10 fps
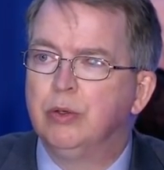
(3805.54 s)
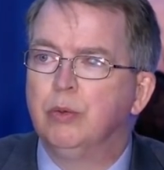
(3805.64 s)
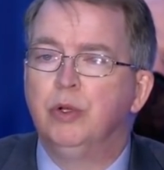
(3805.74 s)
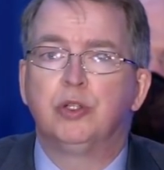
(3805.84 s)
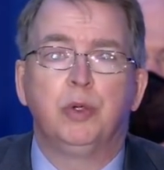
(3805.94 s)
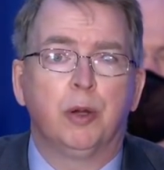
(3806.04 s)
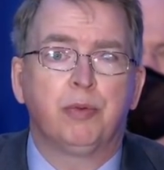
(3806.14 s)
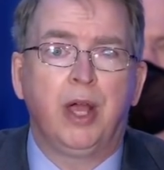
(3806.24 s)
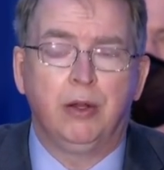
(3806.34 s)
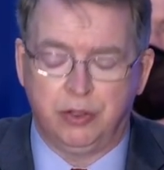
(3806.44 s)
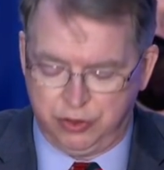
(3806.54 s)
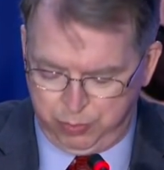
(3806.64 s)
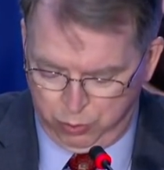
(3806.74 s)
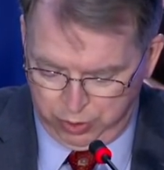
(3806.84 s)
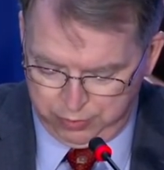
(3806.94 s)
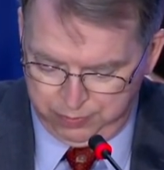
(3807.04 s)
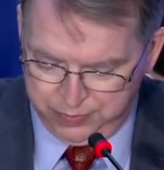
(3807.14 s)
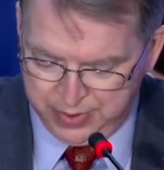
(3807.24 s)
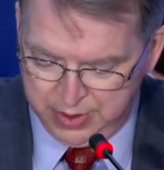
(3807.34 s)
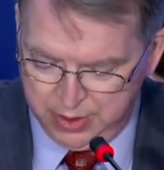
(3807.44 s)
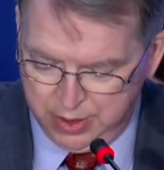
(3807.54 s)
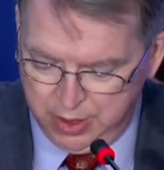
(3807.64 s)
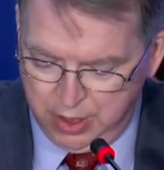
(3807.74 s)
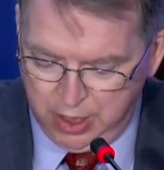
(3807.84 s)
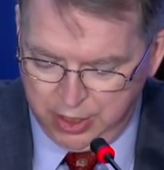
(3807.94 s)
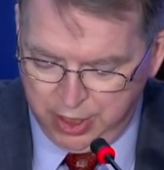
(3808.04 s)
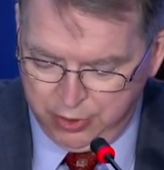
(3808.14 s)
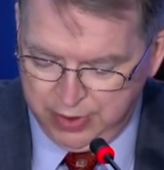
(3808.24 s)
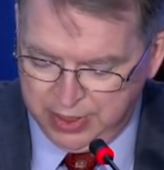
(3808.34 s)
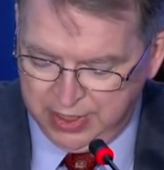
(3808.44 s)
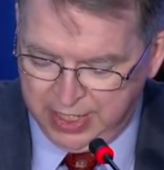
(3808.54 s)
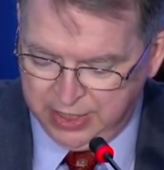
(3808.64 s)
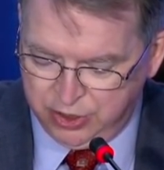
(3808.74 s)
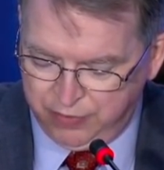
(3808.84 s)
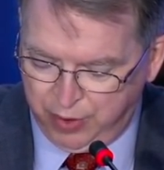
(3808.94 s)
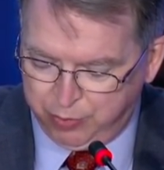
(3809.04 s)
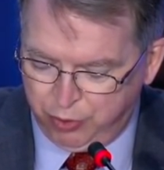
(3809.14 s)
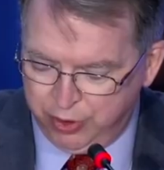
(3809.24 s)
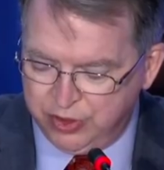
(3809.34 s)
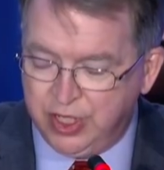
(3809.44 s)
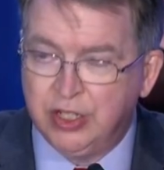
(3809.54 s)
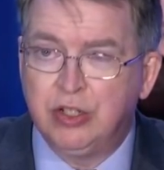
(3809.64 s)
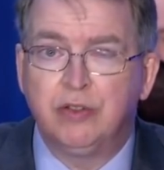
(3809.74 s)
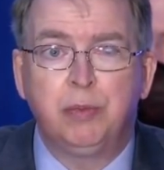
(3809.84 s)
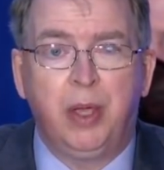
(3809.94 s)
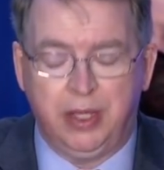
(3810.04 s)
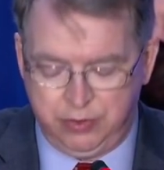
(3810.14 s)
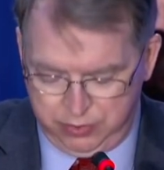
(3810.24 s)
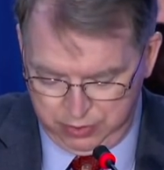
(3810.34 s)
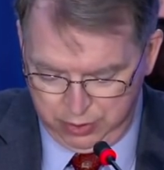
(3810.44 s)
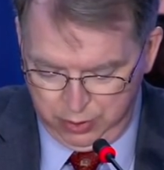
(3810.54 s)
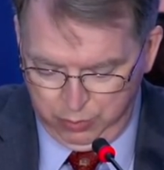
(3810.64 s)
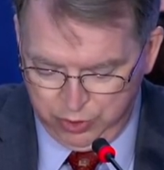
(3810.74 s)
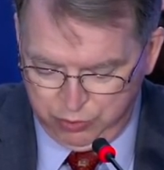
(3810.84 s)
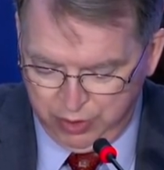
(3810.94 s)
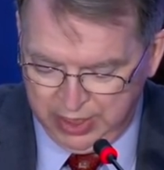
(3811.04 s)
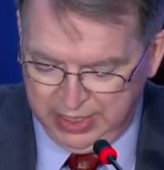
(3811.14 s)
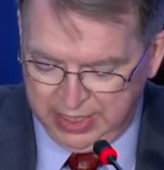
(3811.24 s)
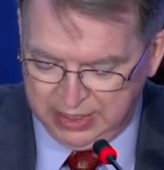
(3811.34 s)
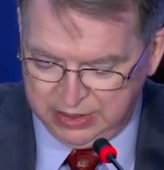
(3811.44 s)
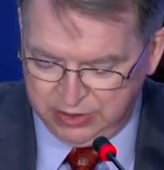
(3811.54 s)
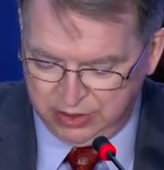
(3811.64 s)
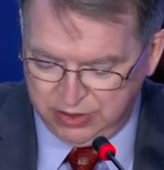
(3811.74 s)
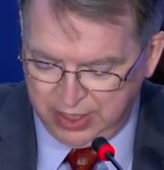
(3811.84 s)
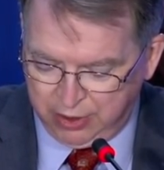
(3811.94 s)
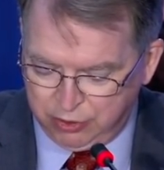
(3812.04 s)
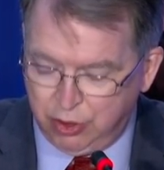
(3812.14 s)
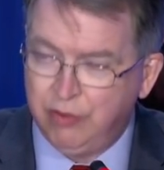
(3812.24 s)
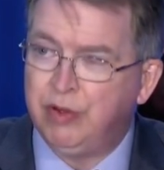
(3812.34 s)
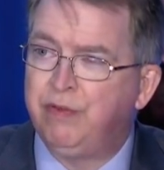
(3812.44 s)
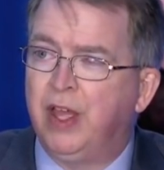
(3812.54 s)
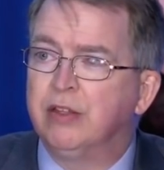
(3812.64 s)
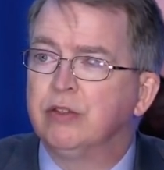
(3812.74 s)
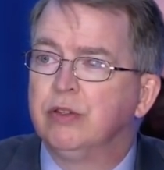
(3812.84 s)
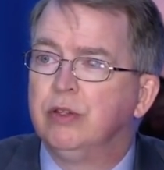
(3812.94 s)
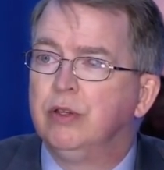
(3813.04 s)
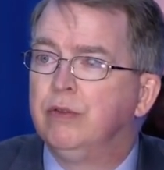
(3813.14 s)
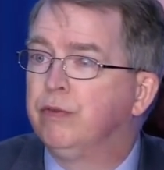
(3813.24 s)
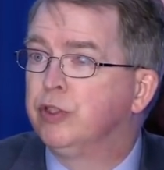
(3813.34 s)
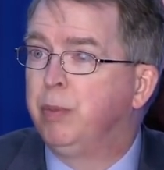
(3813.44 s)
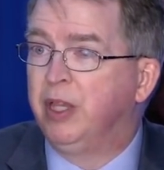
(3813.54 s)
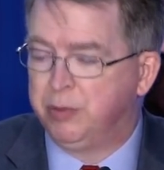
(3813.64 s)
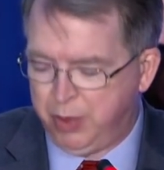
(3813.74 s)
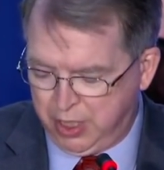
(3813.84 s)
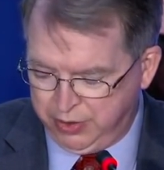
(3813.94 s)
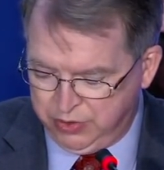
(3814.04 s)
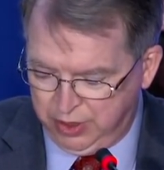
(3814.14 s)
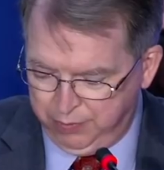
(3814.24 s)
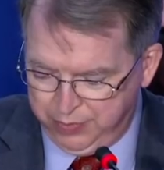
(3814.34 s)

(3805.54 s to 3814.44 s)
which we are proud to support. Another indication of our prioritization of space was creating an Assistant Secretary of Defense for Space Policy.